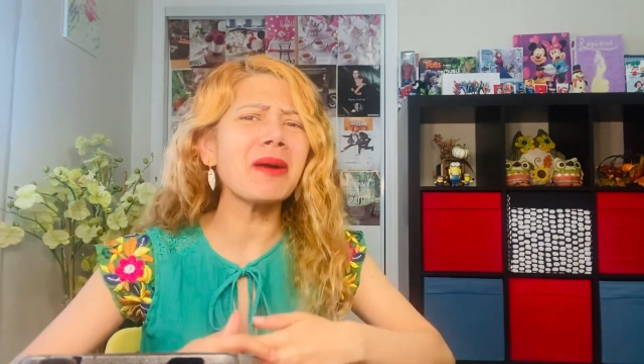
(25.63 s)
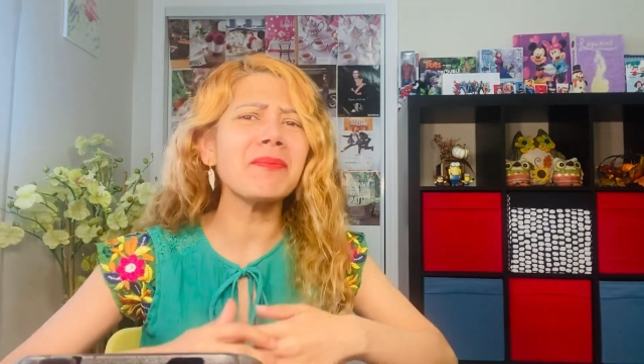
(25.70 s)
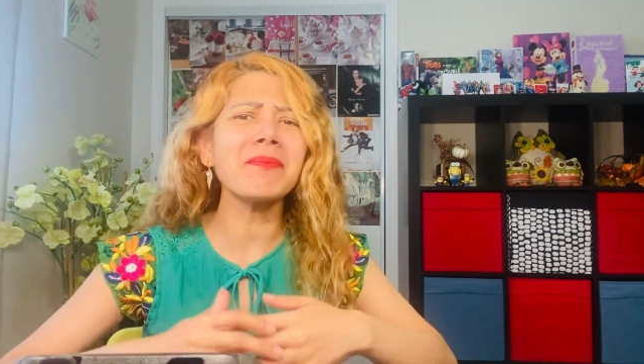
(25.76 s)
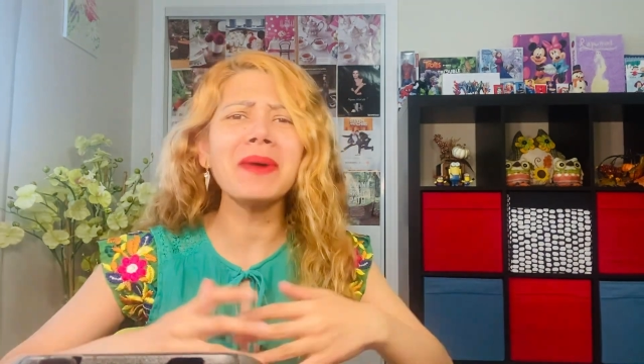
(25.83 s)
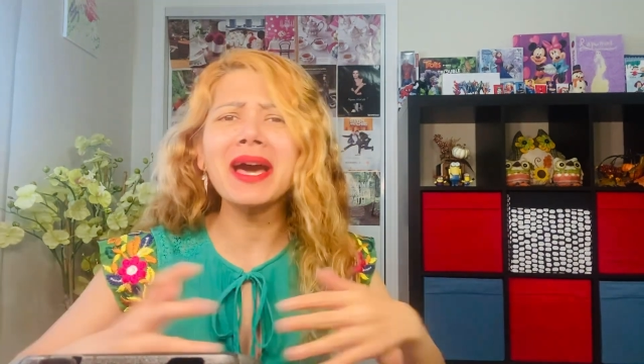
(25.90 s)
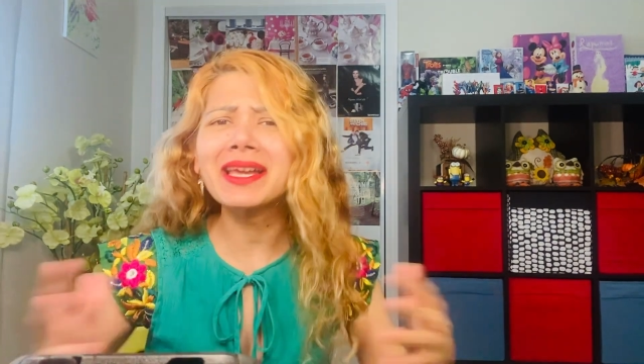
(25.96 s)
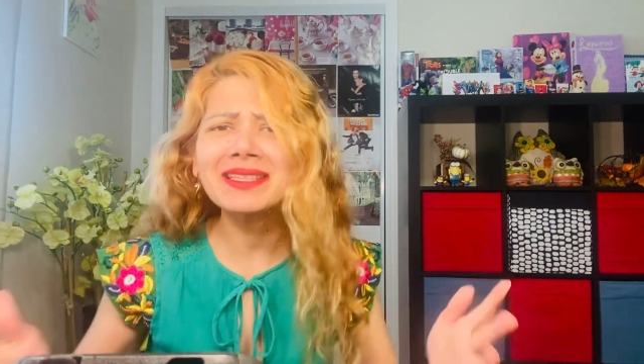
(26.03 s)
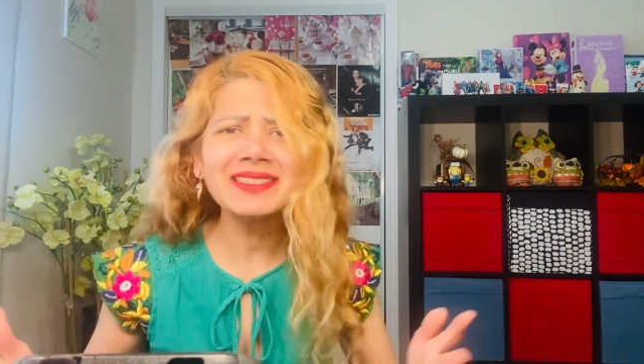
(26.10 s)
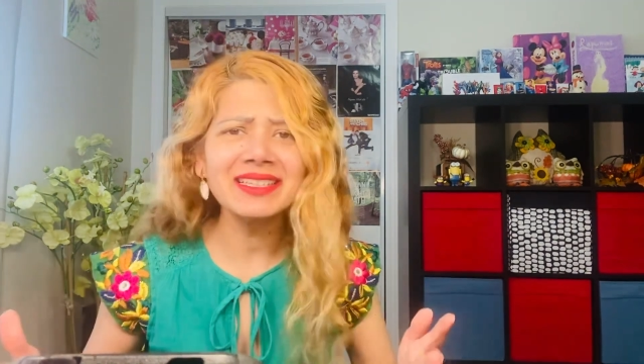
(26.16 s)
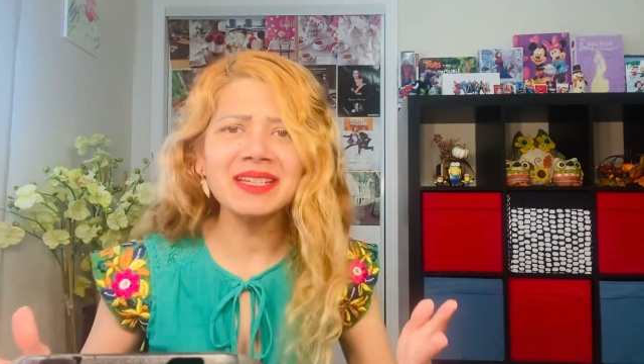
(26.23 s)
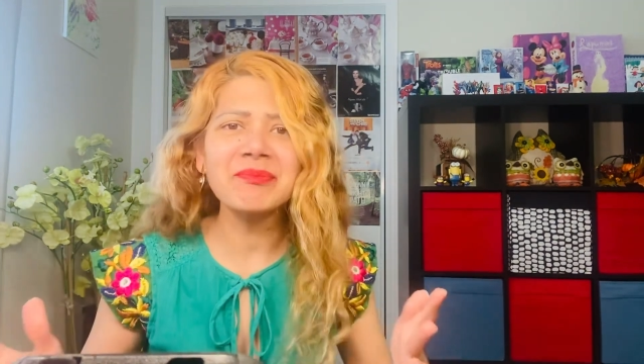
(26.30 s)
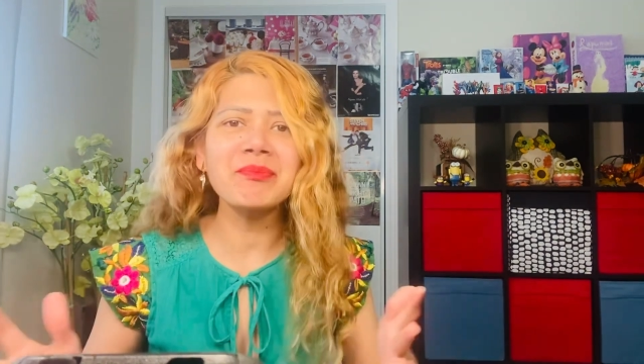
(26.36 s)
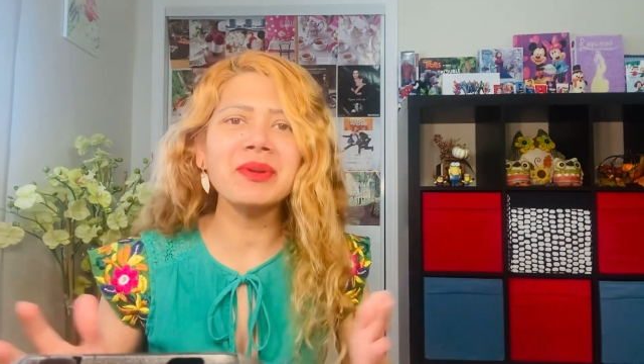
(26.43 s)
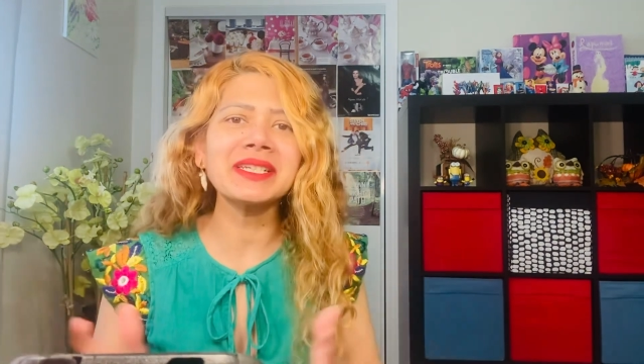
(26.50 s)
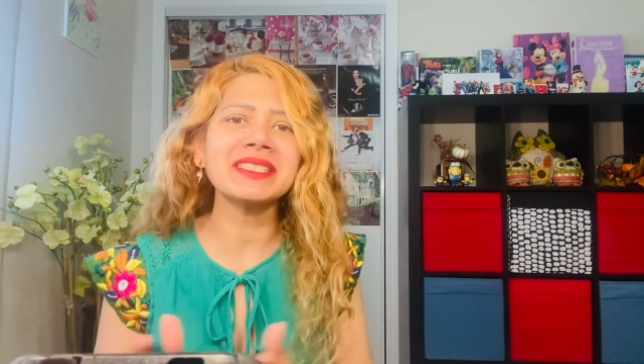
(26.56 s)

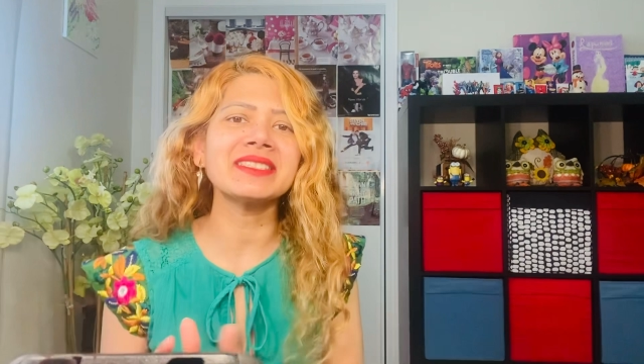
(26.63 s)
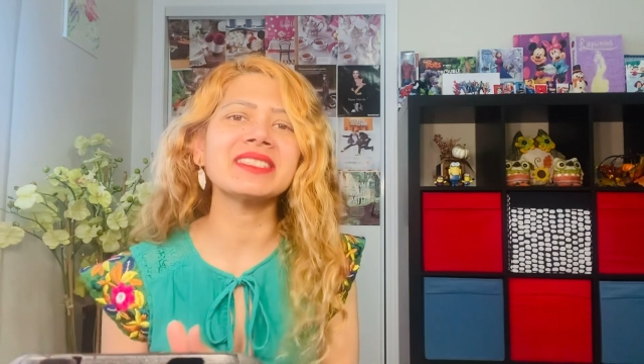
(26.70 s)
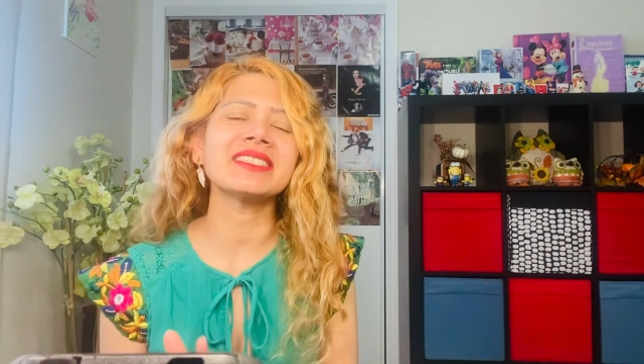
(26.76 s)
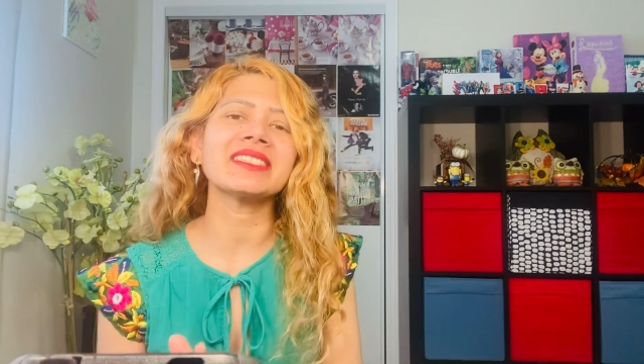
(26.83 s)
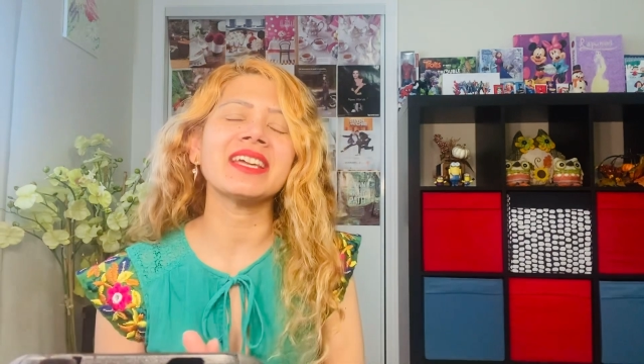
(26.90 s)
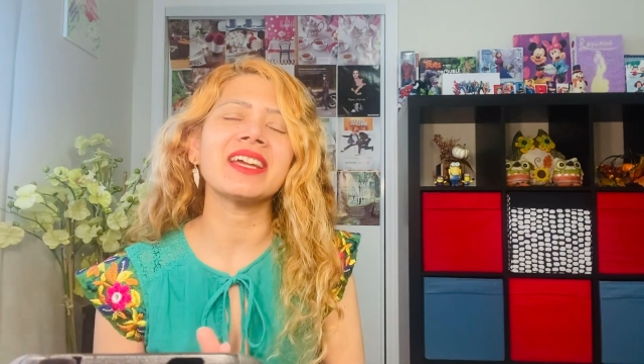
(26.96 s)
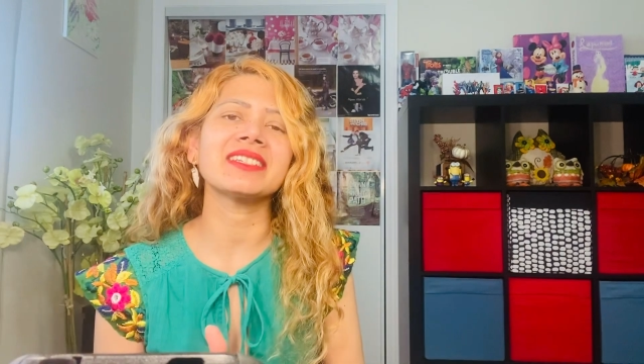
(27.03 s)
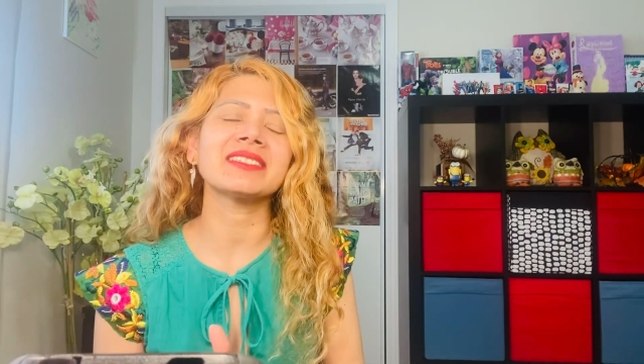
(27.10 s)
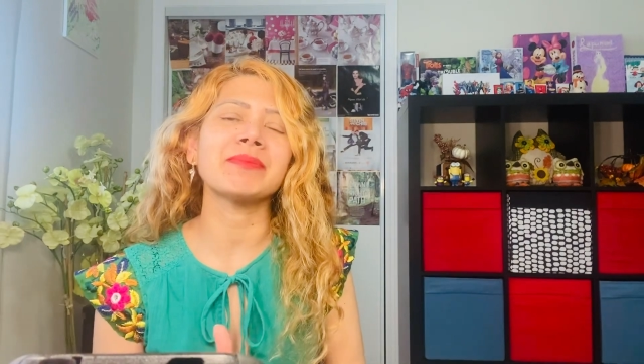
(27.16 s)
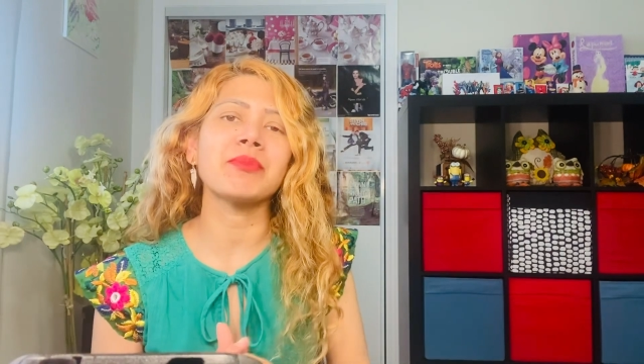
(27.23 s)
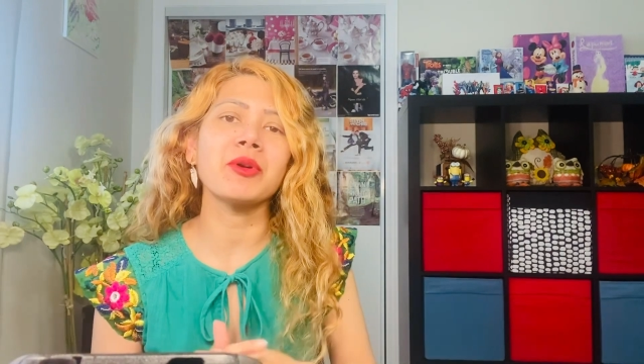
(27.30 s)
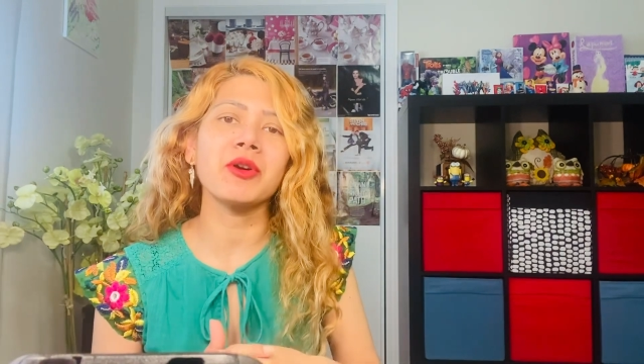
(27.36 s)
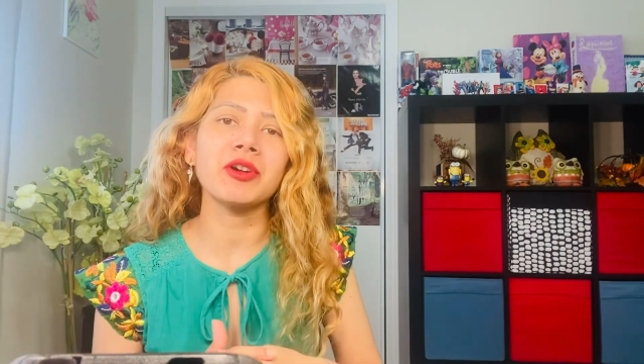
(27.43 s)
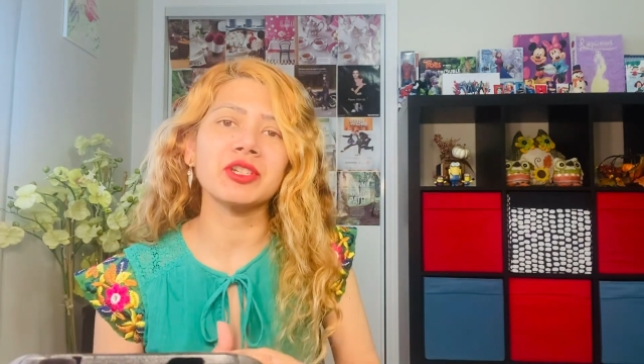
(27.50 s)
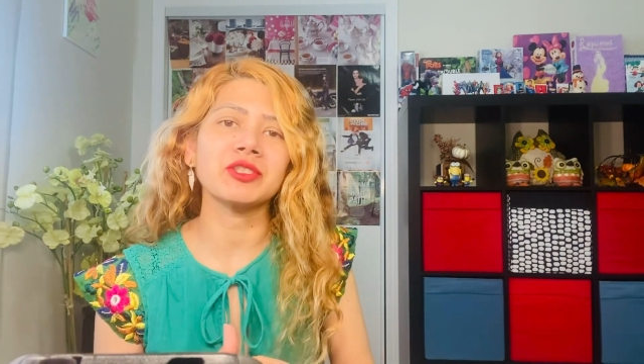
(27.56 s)
amazing business at the
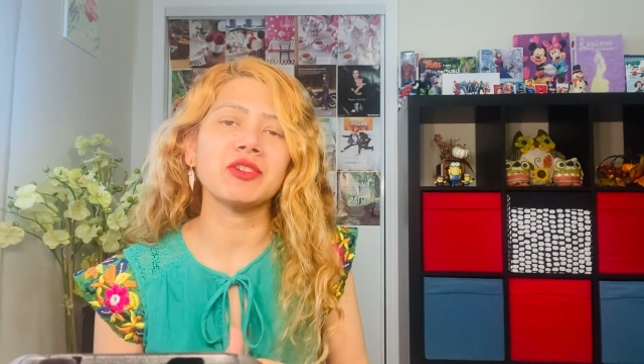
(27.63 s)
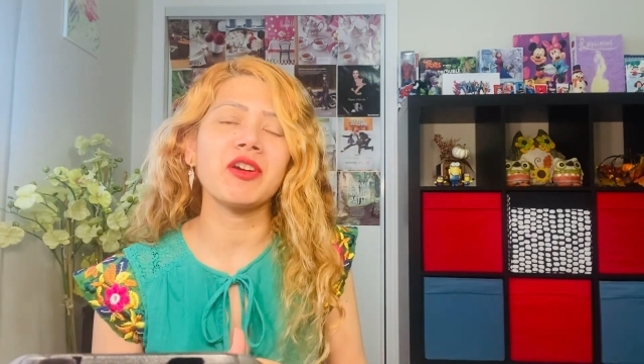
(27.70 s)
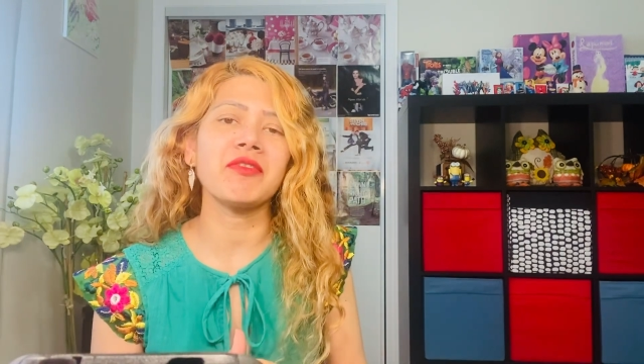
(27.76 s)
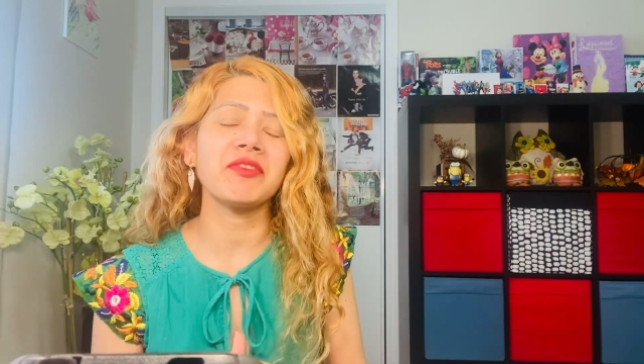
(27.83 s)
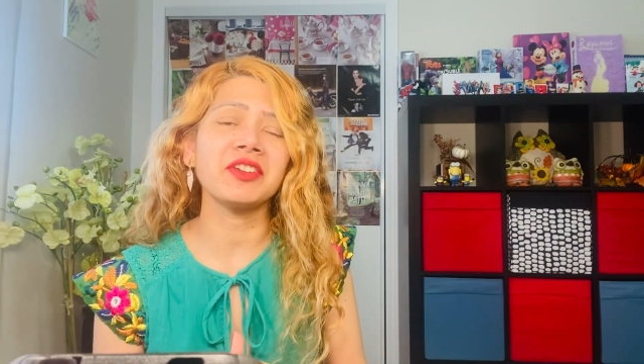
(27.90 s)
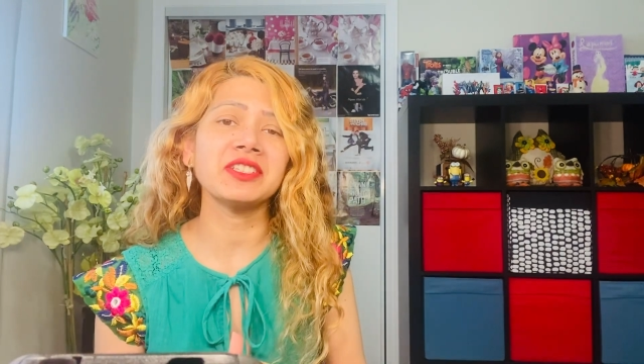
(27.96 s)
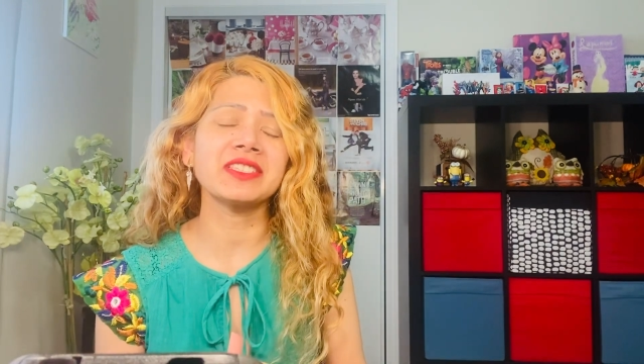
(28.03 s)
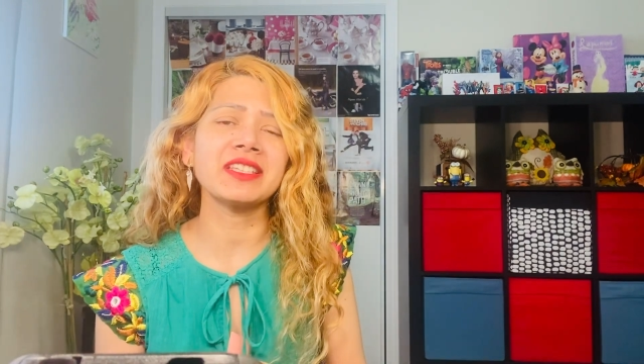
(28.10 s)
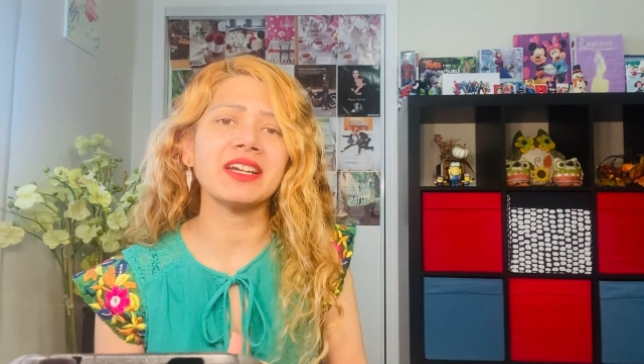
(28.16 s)
box office,